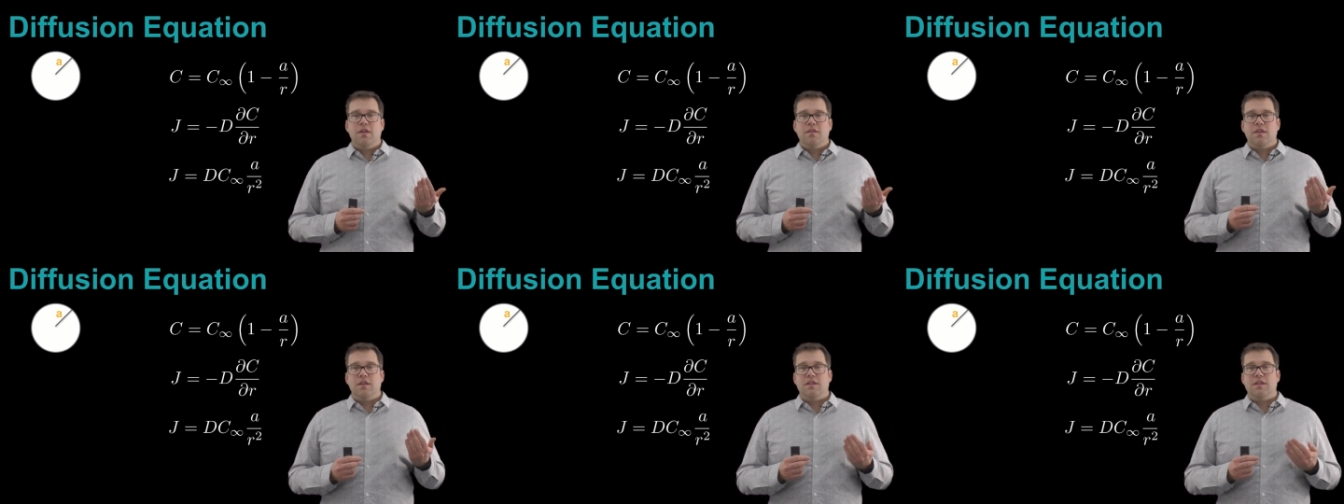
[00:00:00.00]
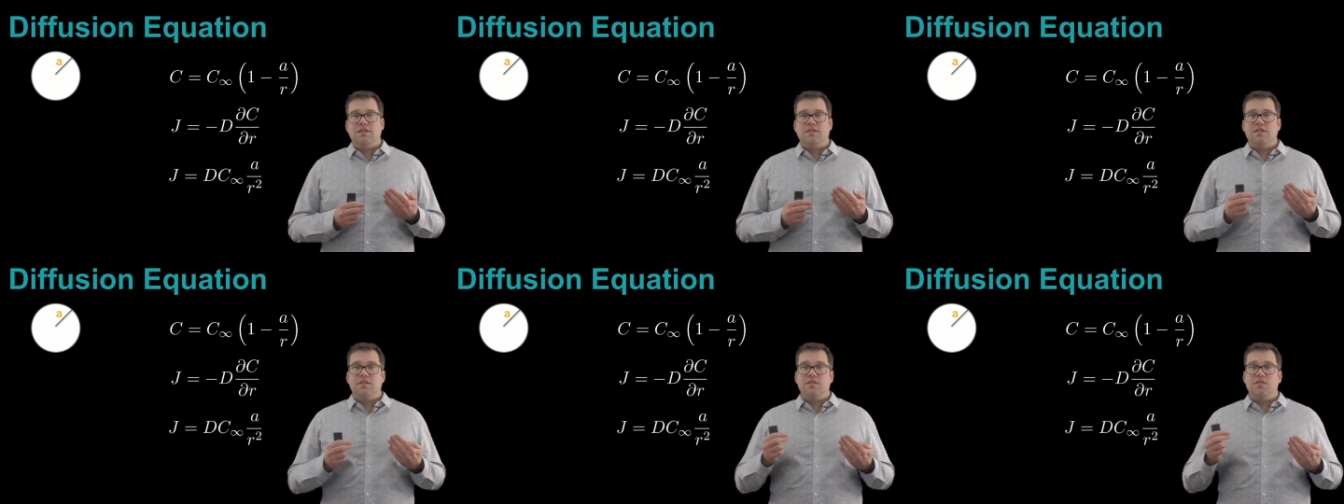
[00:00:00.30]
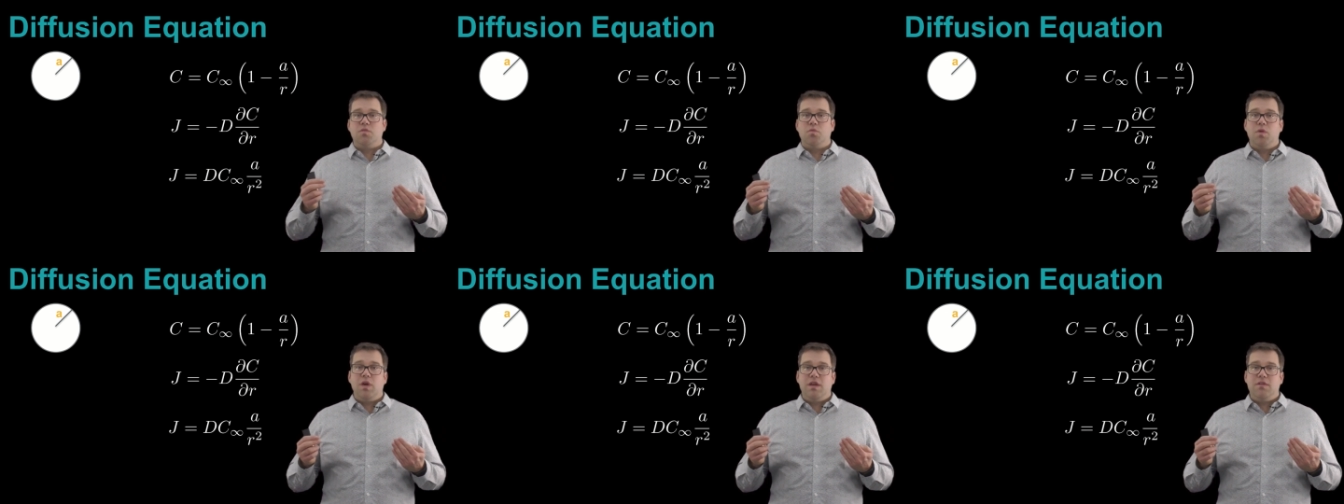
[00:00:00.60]
the
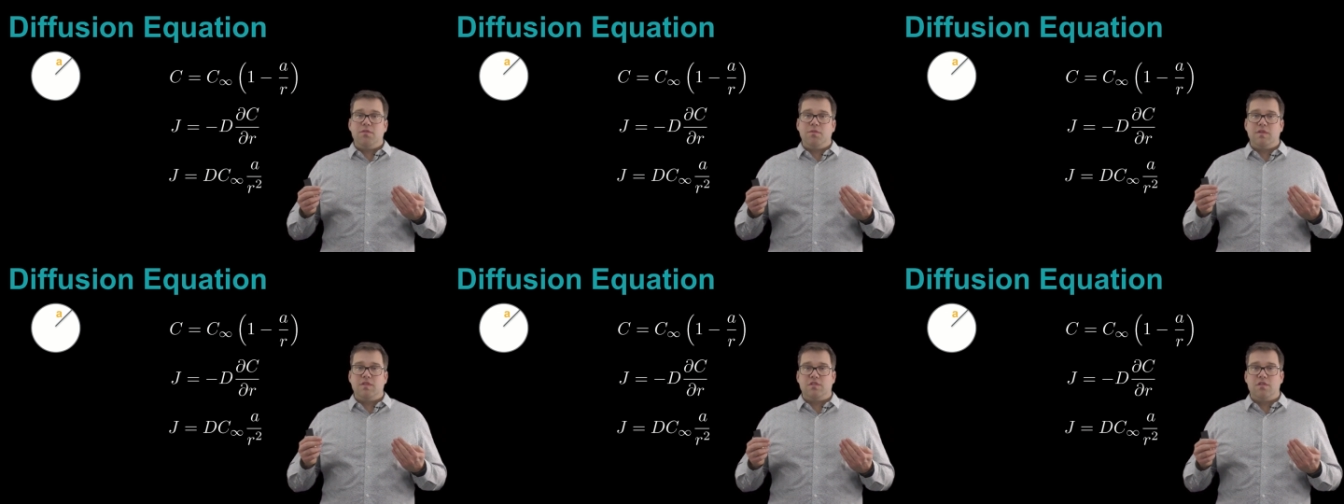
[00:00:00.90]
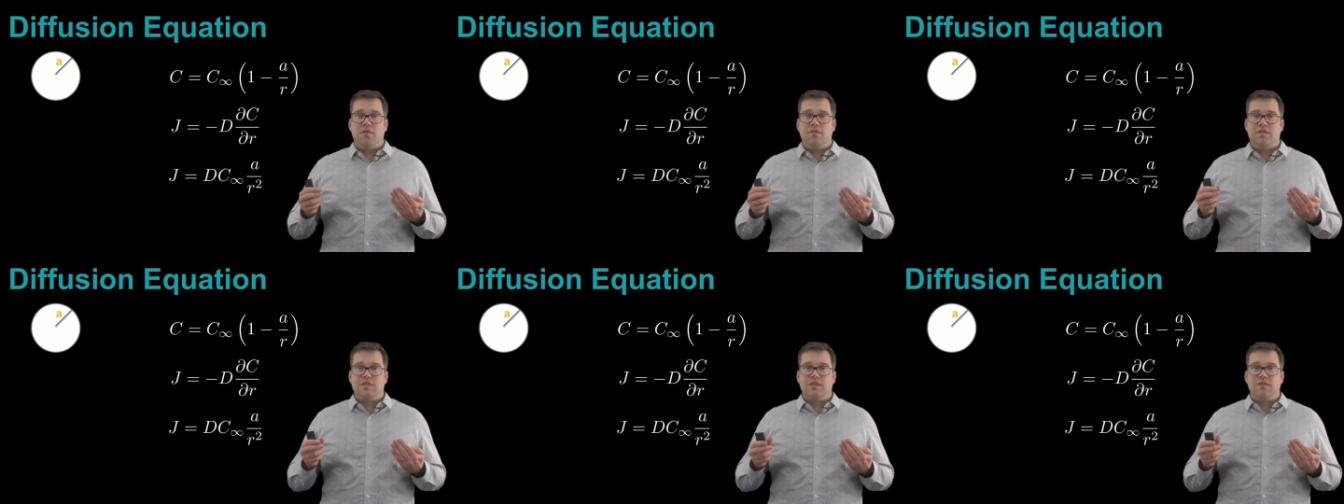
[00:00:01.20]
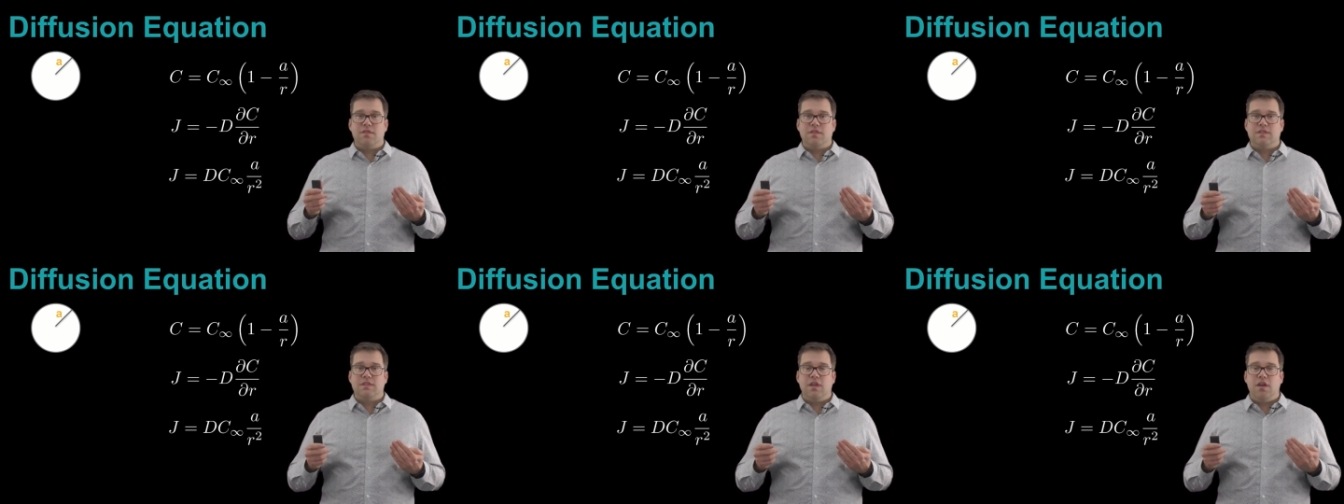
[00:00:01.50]
distance away from the surface
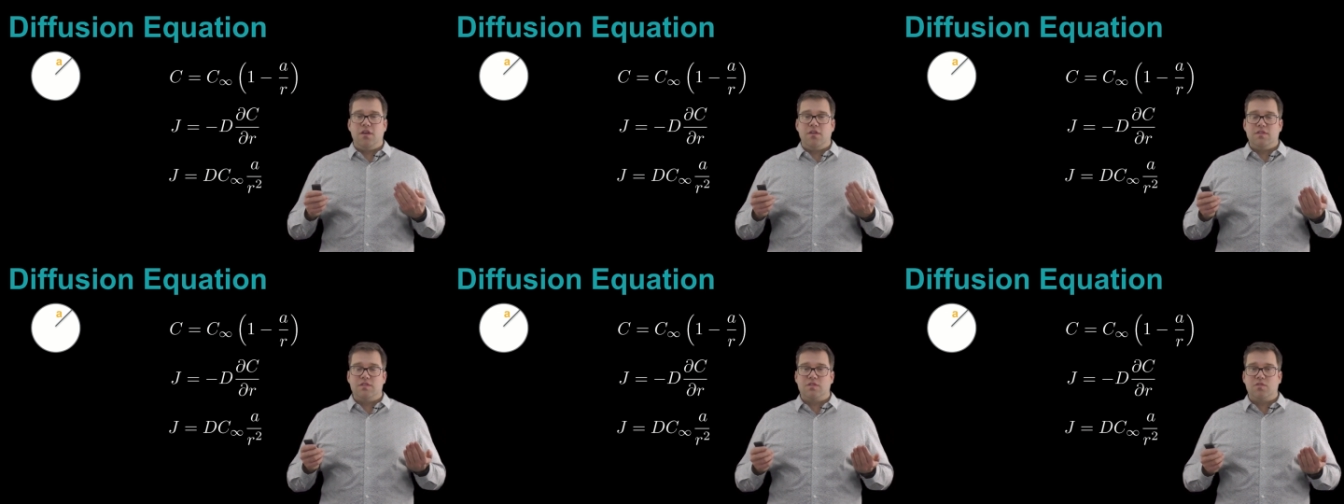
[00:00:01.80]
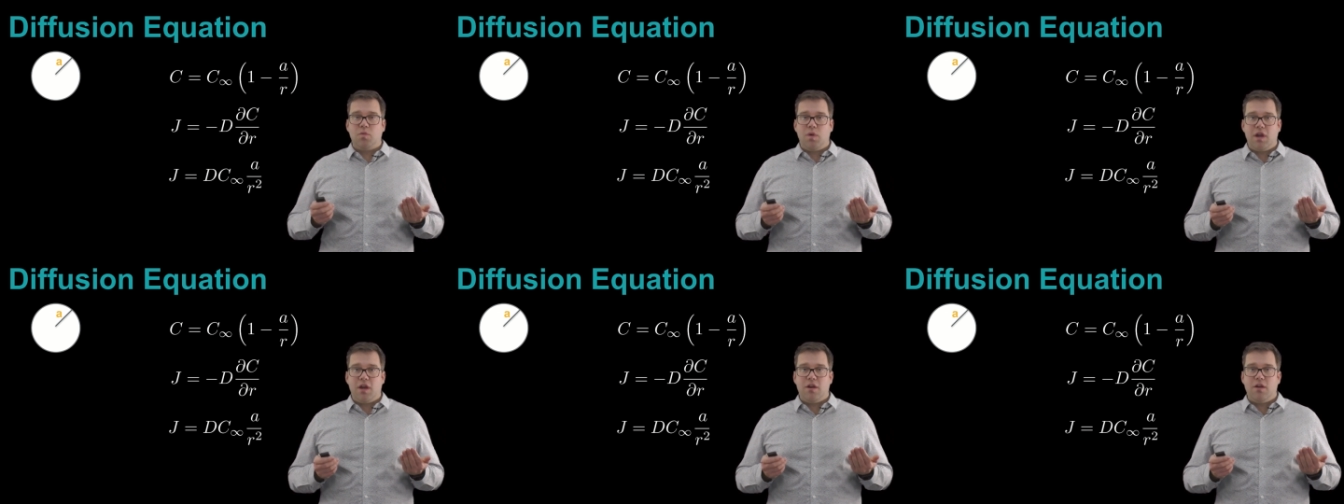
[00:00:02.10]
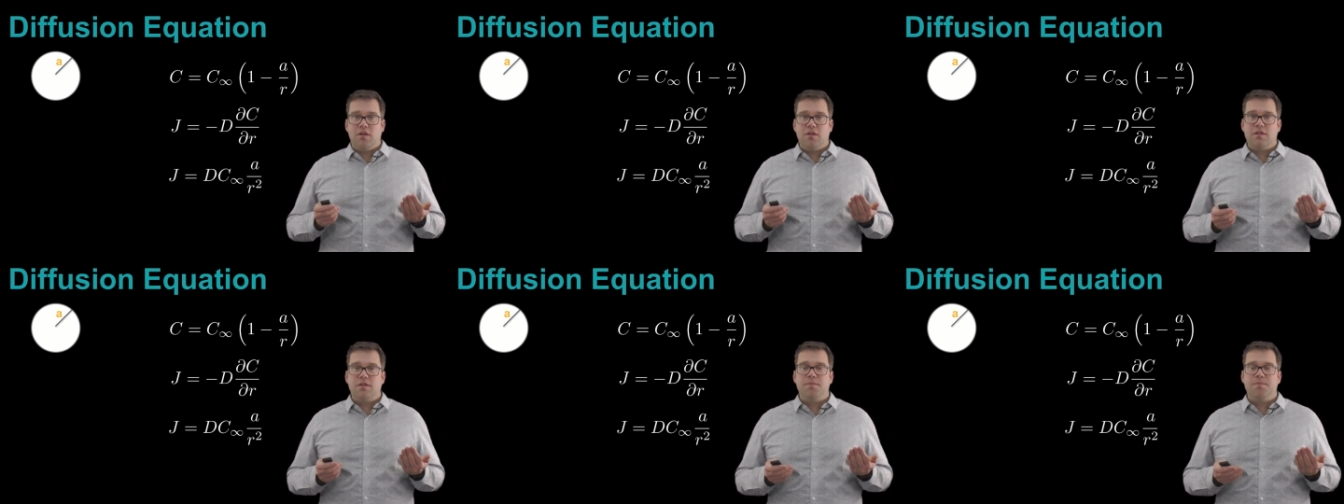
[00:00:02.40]
of the cell
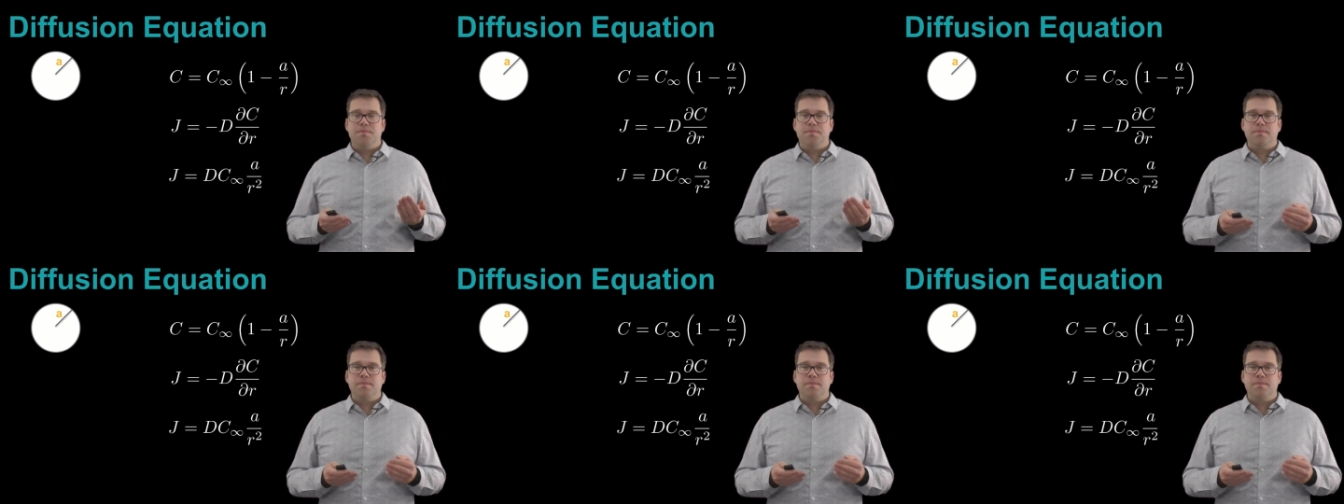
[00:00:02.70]
squared.